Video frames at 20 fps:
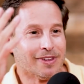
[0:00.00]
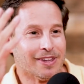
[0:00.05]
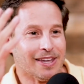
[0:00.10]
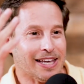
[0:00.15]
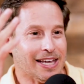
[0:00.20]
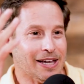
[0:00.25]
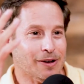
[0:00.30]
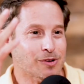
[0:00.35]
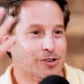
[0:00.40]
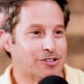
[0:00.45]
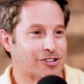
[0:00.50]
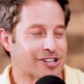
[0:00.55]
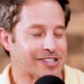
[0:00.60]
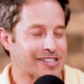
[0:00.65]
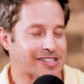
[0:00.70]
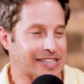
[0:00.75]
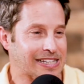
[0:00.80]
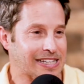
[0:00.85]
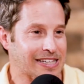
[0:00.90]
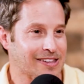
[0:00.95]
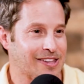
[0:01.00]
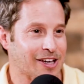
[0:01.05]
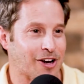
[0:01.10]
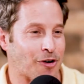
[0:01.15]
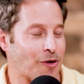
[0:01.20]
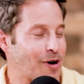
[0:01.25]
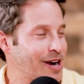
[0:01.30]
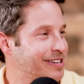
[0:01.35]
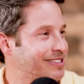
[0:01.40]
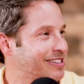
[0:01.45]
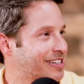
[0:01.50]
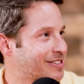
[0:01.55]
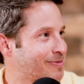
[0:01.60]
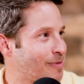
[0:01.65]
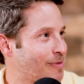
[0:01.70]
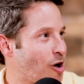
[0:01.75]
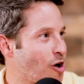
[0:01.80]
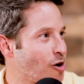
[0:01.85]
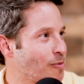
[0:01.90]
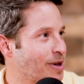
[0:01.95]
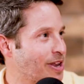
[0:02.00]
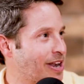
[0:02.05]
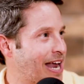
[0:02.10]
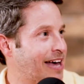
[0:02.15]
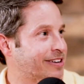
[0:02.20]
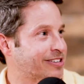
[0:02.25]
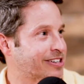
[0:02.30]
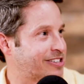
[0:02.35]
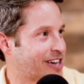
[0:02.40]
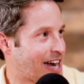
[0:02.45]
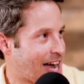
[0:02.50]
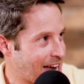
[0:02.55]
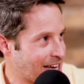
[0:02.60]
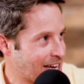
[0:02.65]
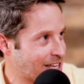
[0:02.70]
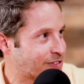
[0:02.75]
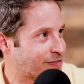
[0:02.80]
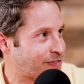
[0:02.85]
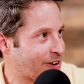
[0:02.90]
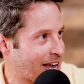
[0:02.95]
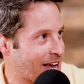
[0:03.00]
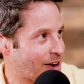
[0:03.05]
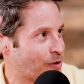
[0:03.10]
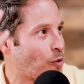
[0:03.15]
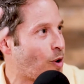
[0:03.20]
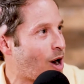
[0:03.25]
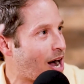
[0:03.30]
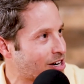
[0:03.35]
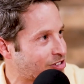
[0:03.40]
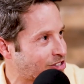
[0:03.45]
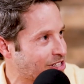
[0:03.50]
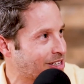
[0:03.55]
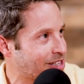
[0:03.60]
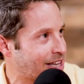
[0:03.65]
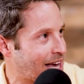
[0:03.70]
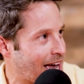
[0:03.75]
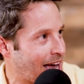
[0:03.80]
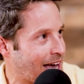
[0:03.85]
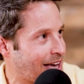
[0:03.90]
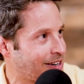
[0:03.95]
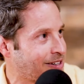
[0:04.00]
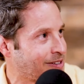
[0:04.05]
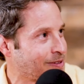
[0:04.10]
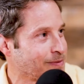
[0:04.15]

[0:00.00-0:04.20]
it was just the craziest moment as a Giants fan watching that.